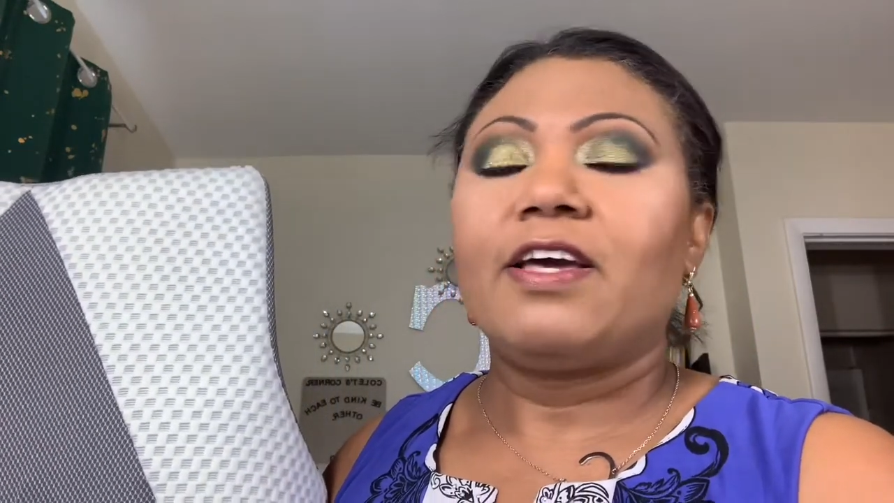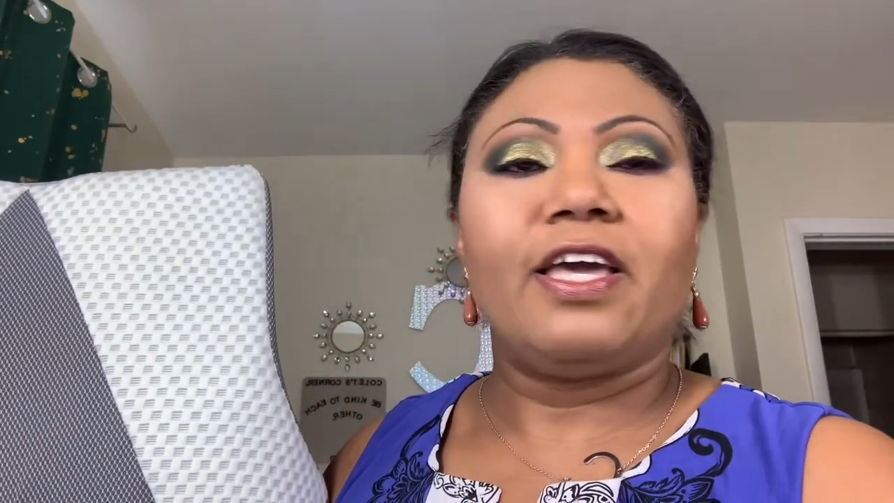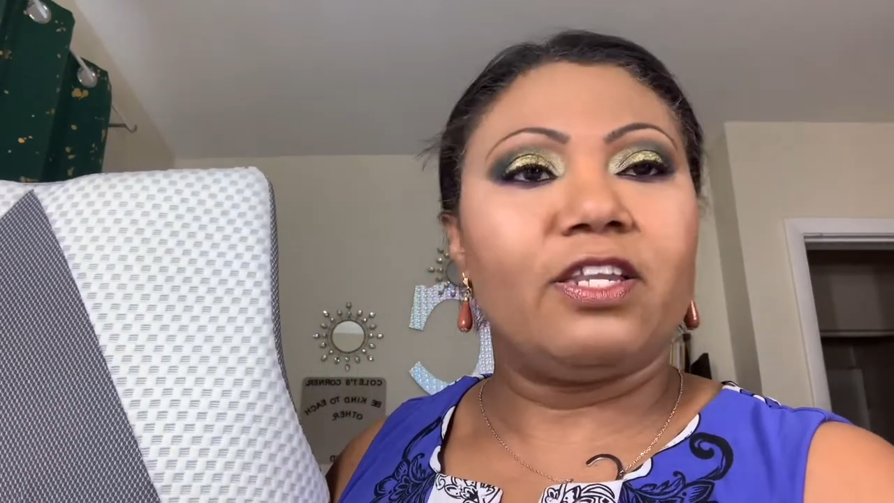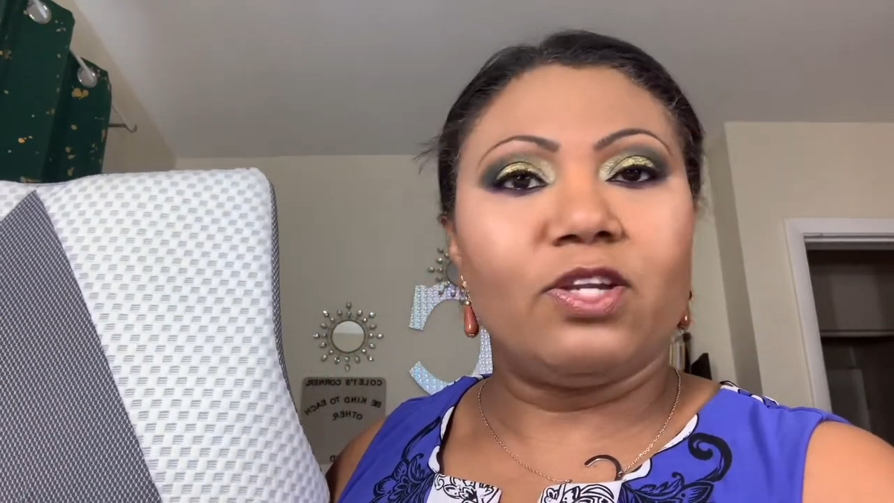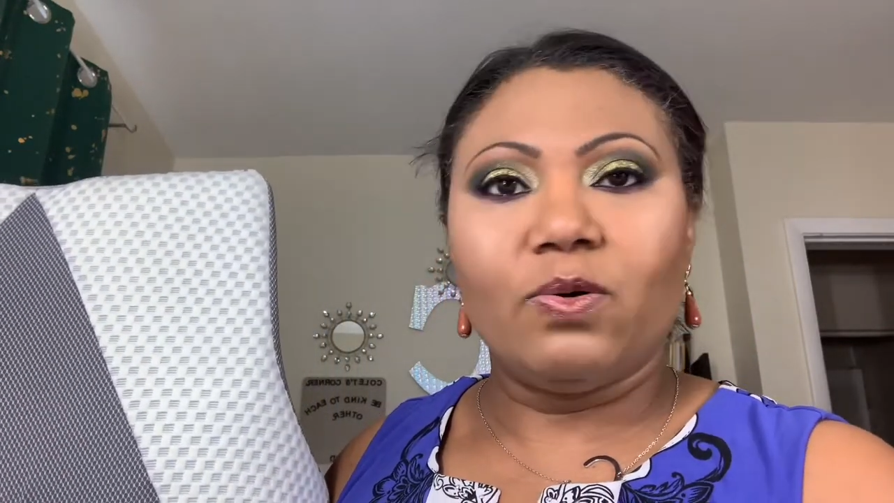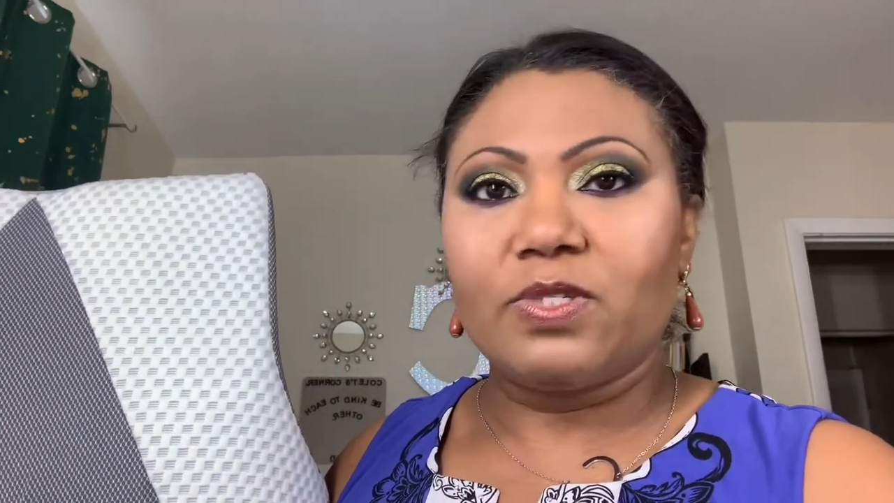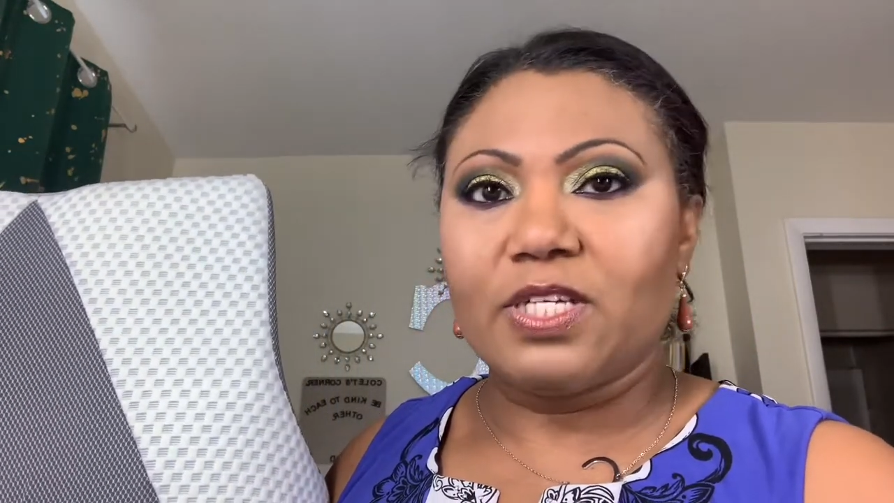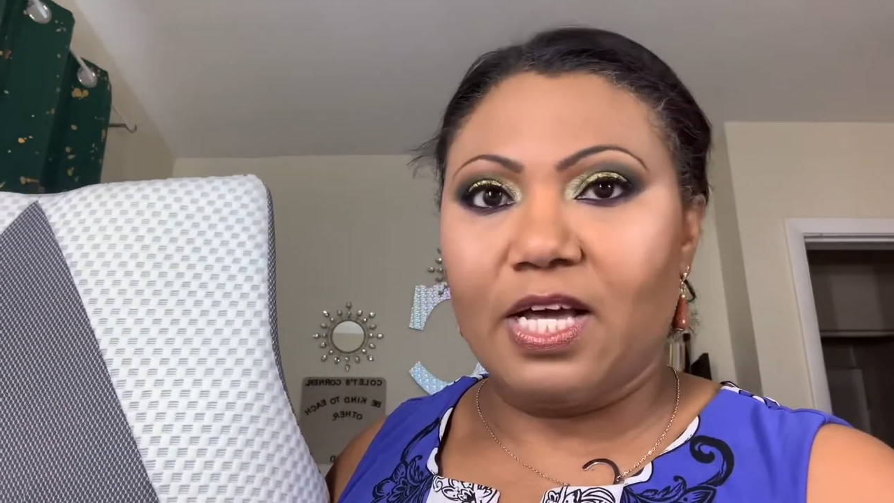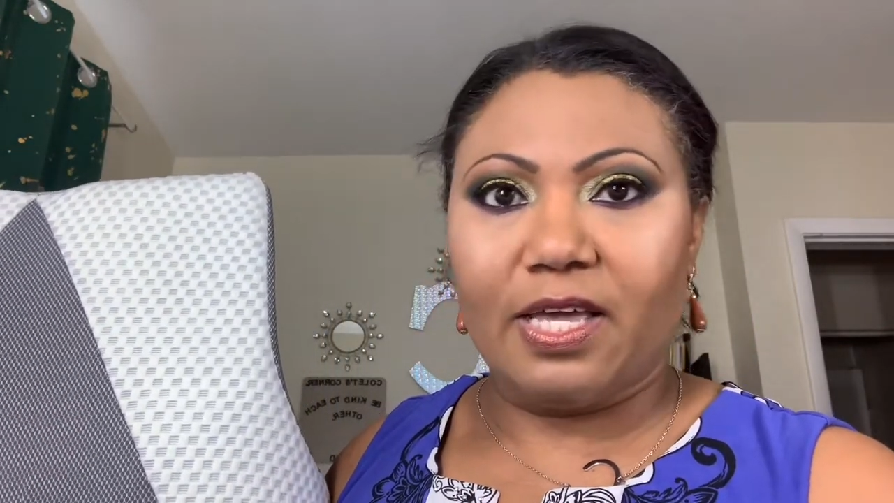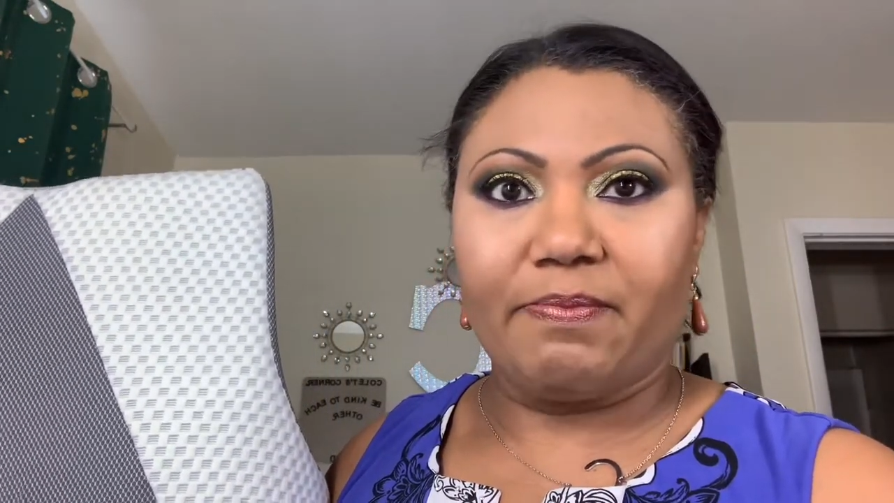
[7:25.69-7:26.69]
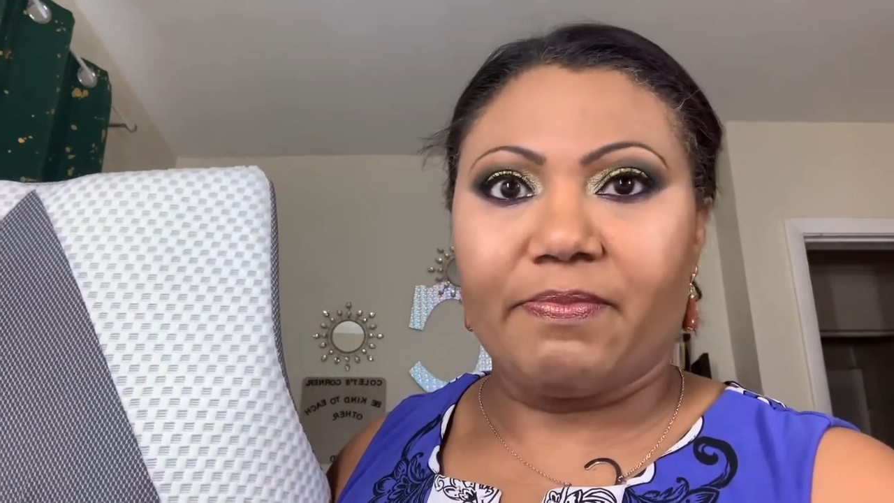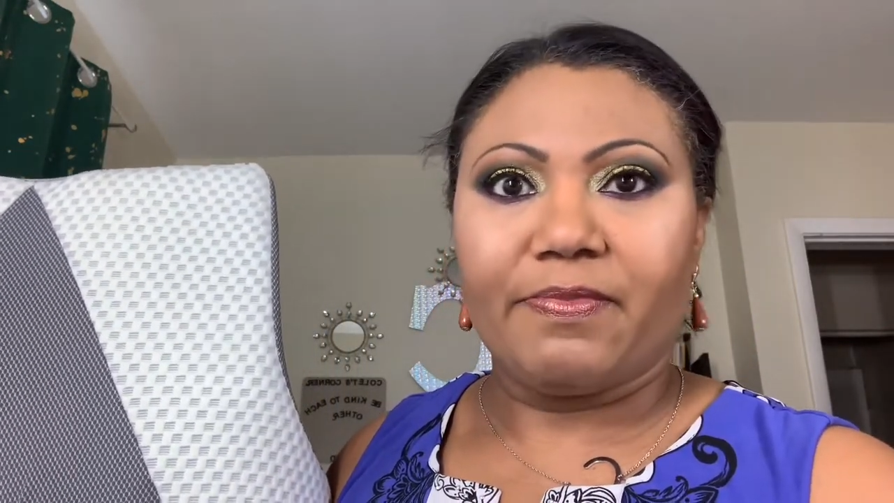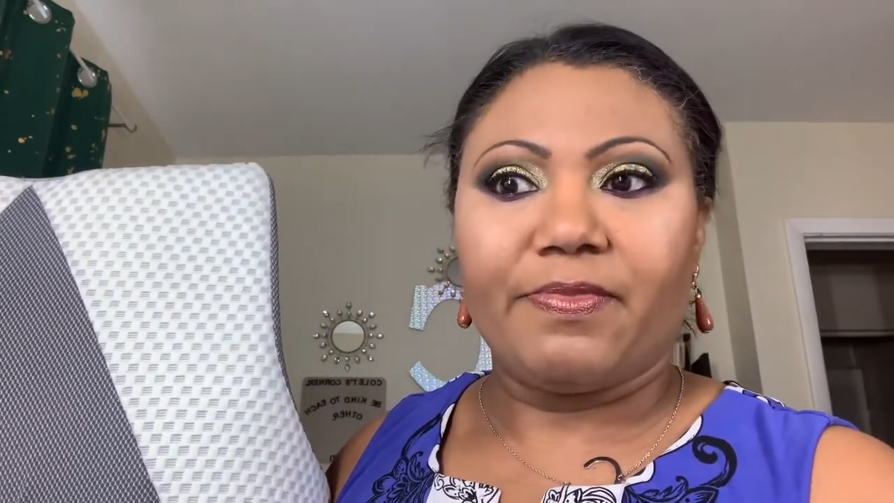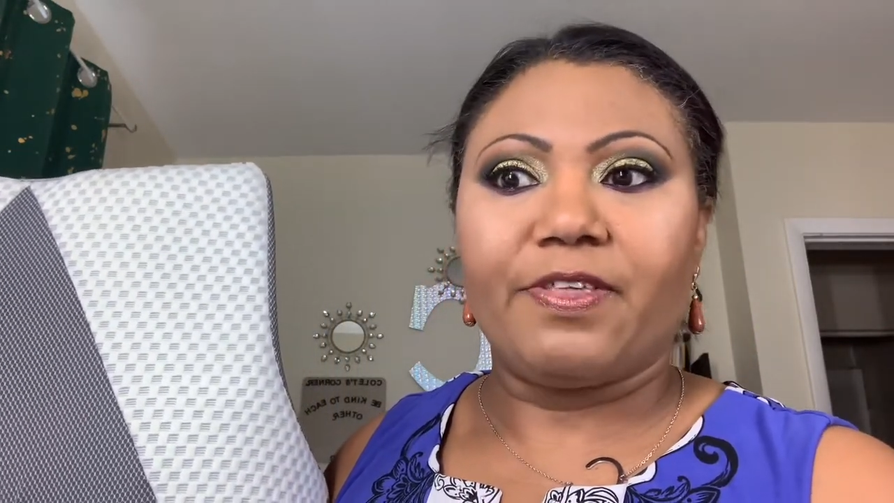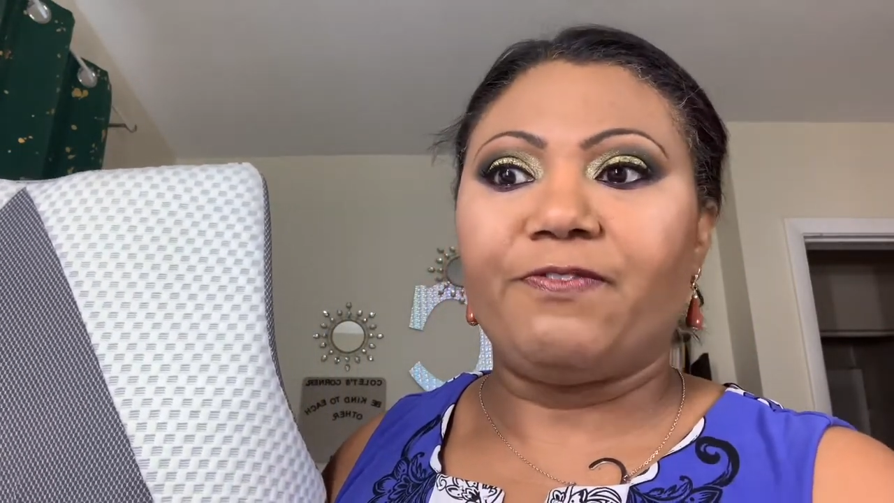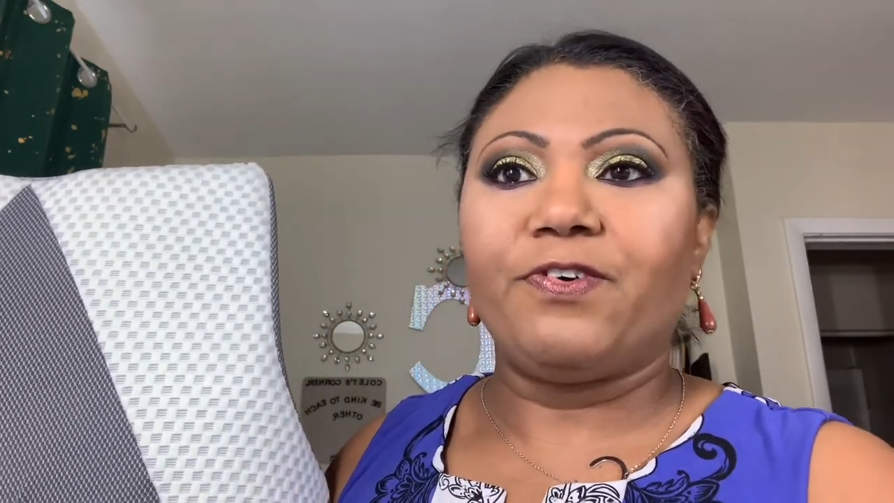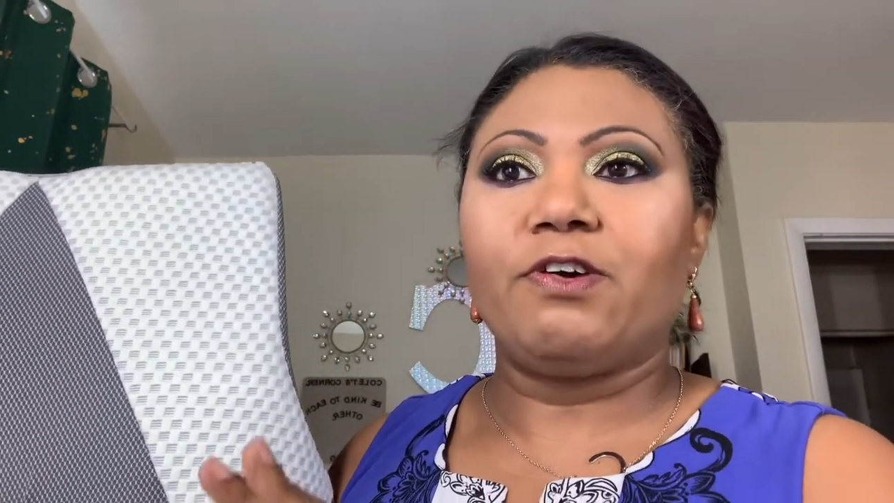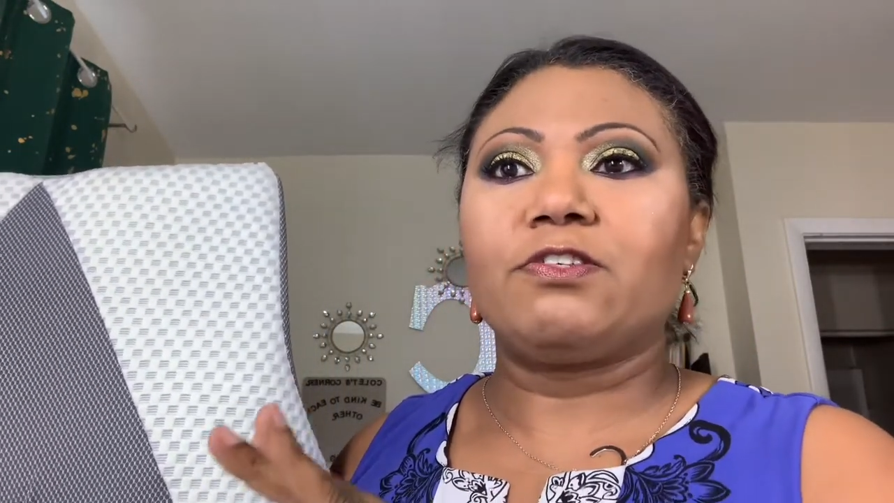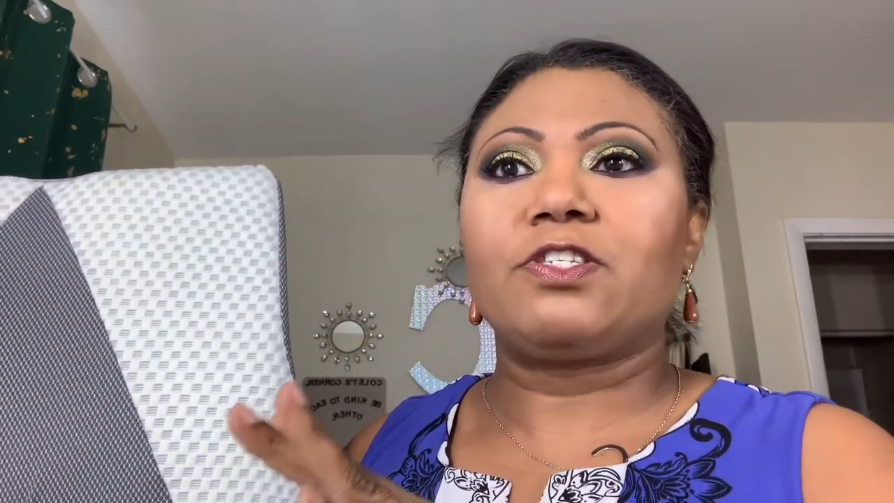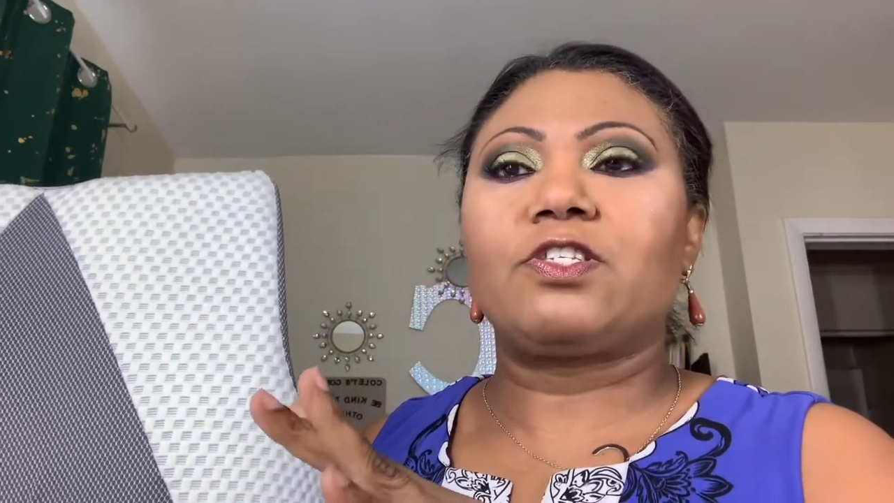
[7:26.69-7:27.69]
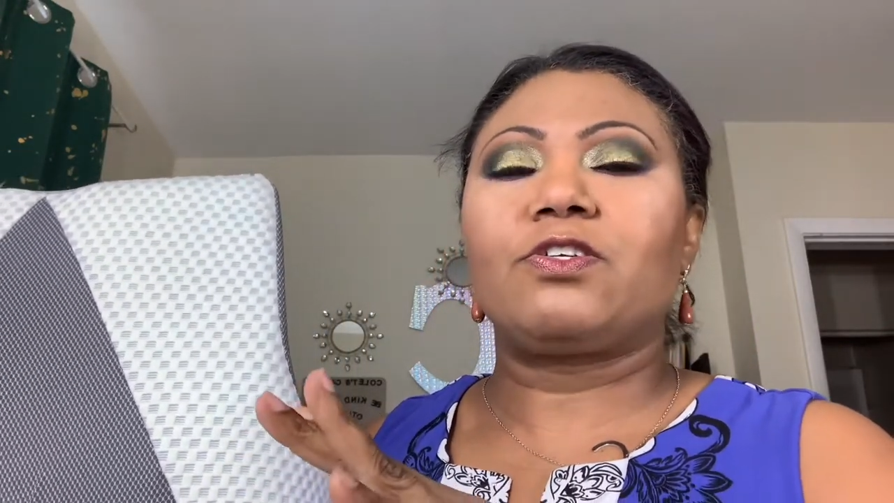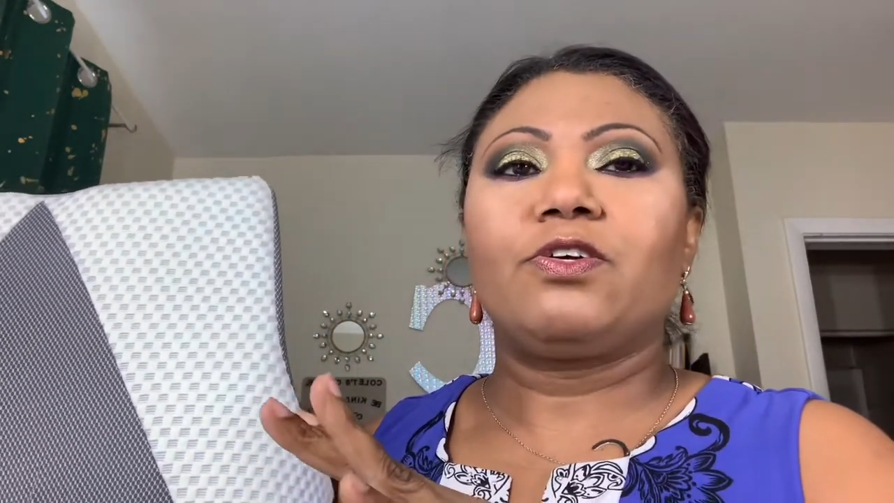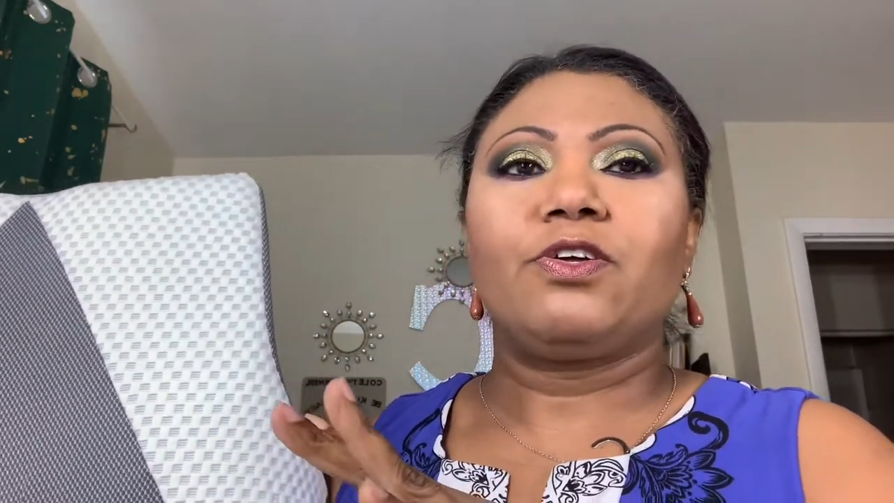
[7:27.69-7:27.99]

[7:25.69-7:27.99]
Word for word: In no time. The first